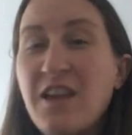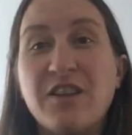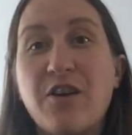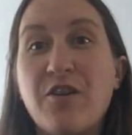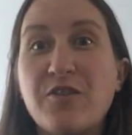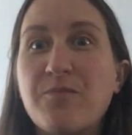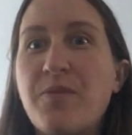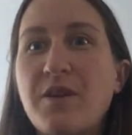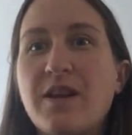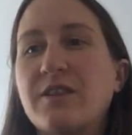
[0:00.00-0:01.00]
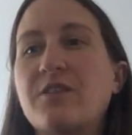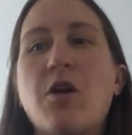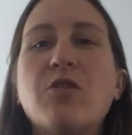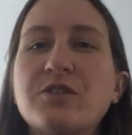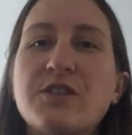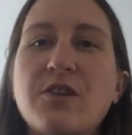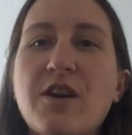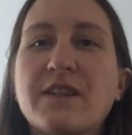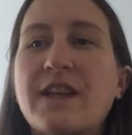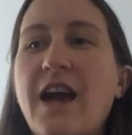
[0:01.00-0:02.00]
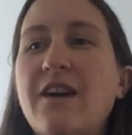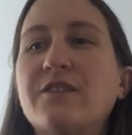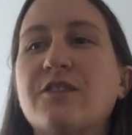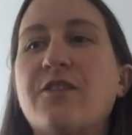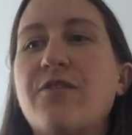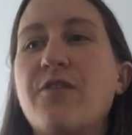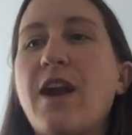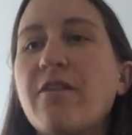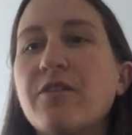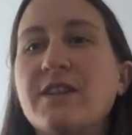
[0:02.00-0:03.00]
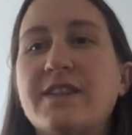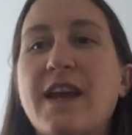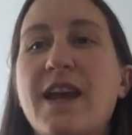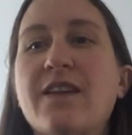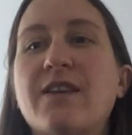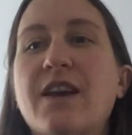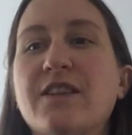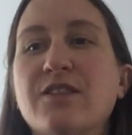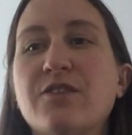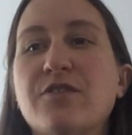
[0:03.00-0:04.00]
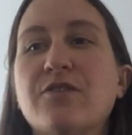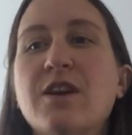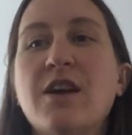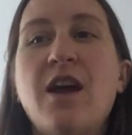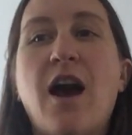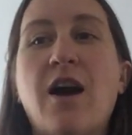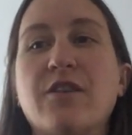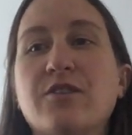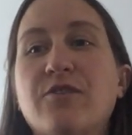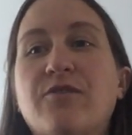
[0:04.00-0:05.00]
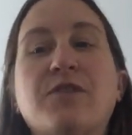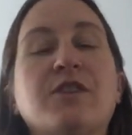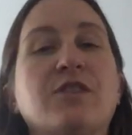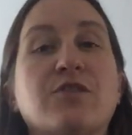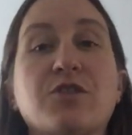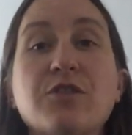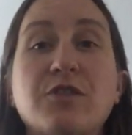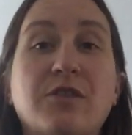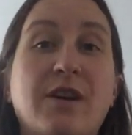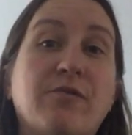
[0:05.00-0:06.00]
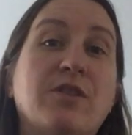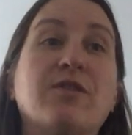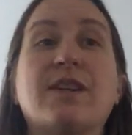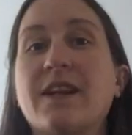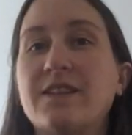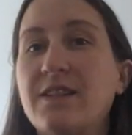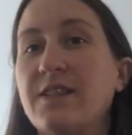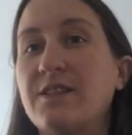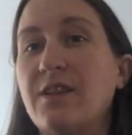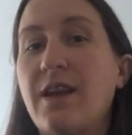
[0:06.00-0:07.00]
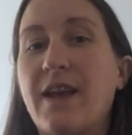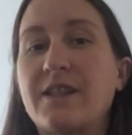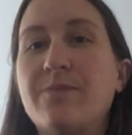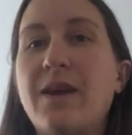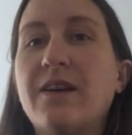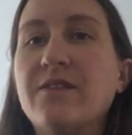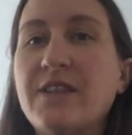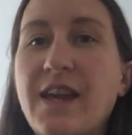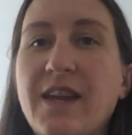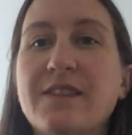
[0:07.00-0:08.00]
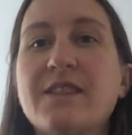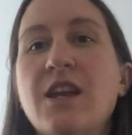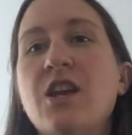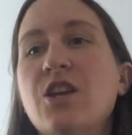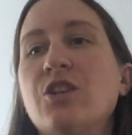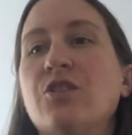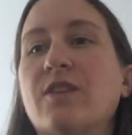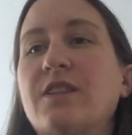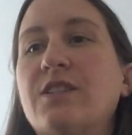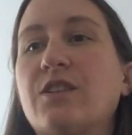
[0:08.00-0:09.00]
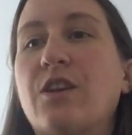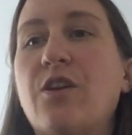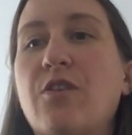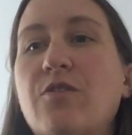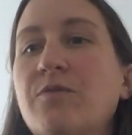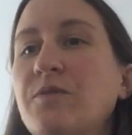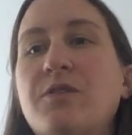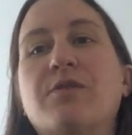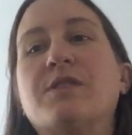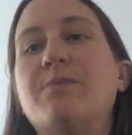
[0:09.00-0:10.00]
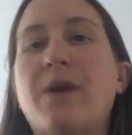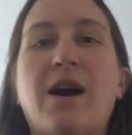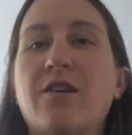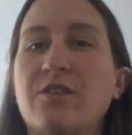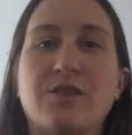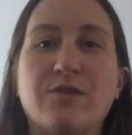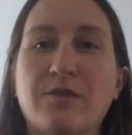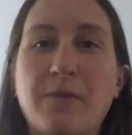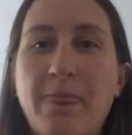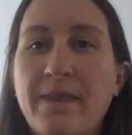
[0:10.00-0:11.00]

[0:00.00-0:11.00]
You put a gold star on the calendar for every day that you fill in your journal, and when you get to X amount of days, you get to go to a spa or to